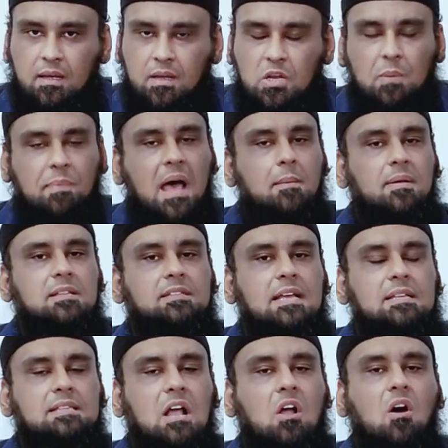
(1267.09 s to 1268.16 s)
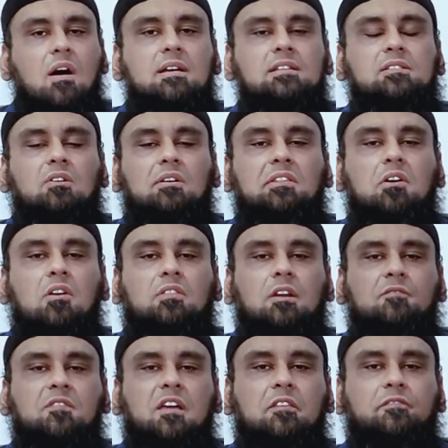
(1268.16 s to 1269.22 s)
Your Bible says that God is not the author
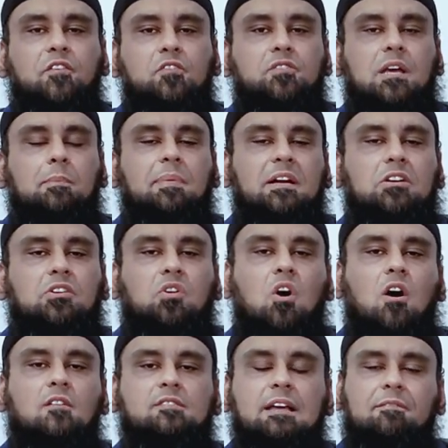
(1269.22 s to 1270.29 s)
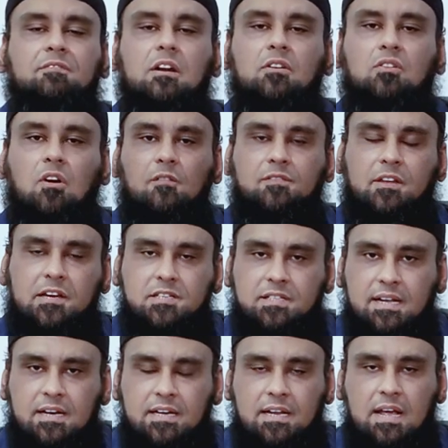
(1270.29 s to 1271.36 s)
of confusion, but droves after droves
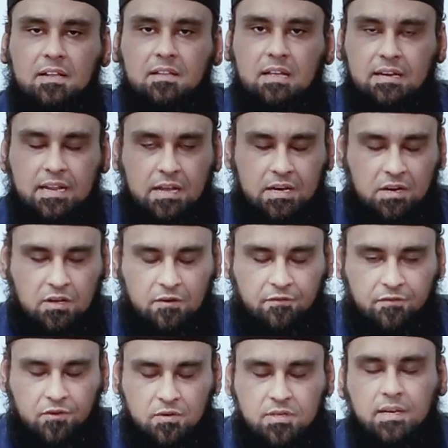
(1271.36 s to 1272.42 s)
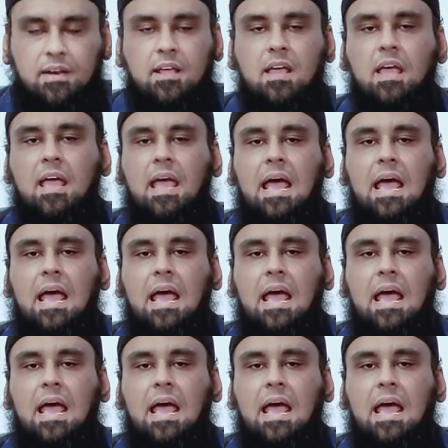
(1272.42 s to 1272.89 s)
Christianity are getting in confusion